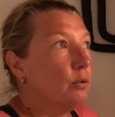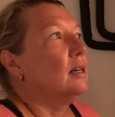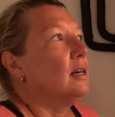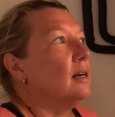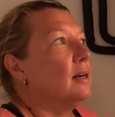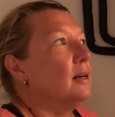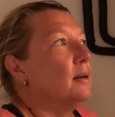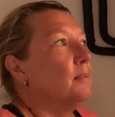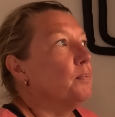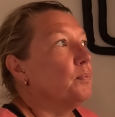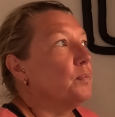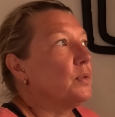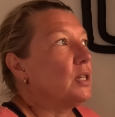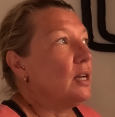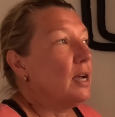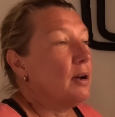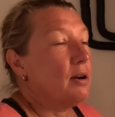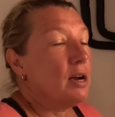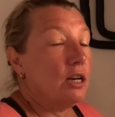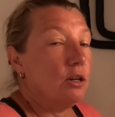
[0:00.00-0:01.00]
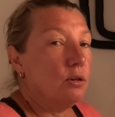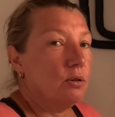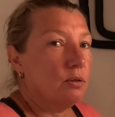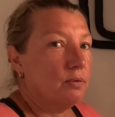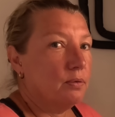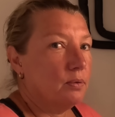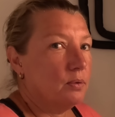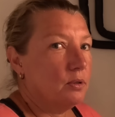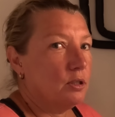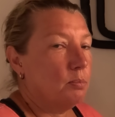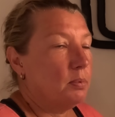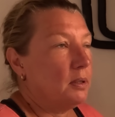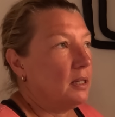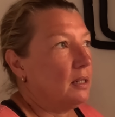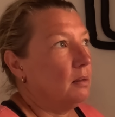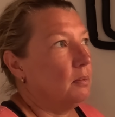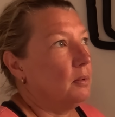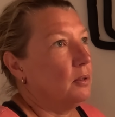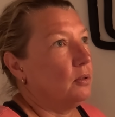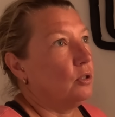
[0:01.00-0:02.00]
So yeah, I look forward to be
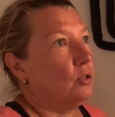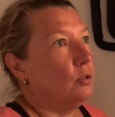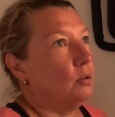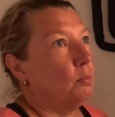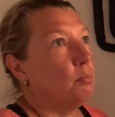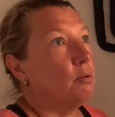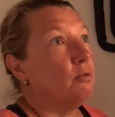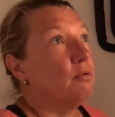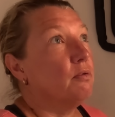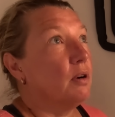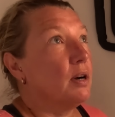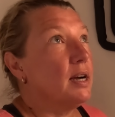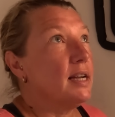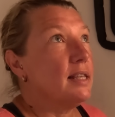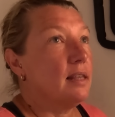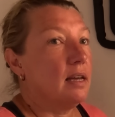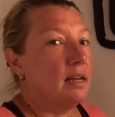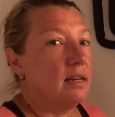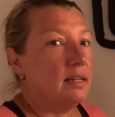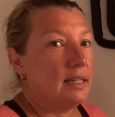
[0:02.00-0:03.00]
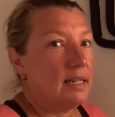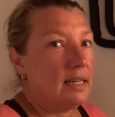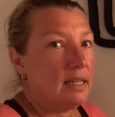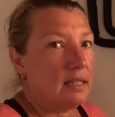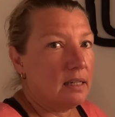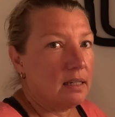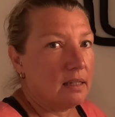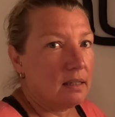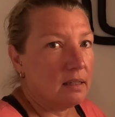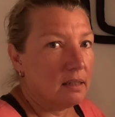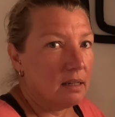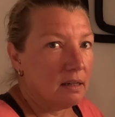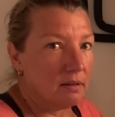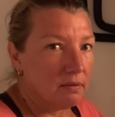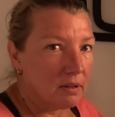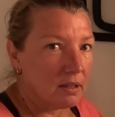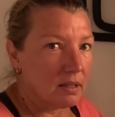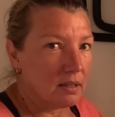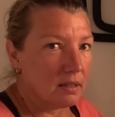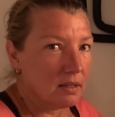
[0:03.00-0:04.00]
able to provide that data and
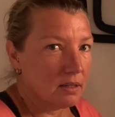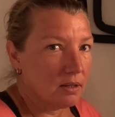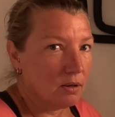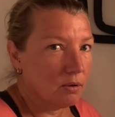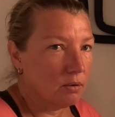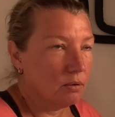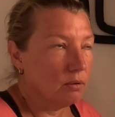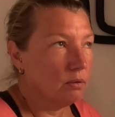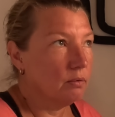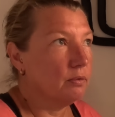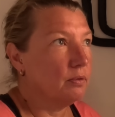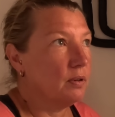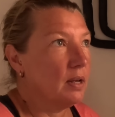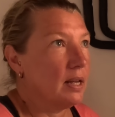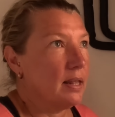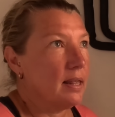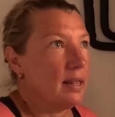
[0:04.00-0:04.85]
evidence of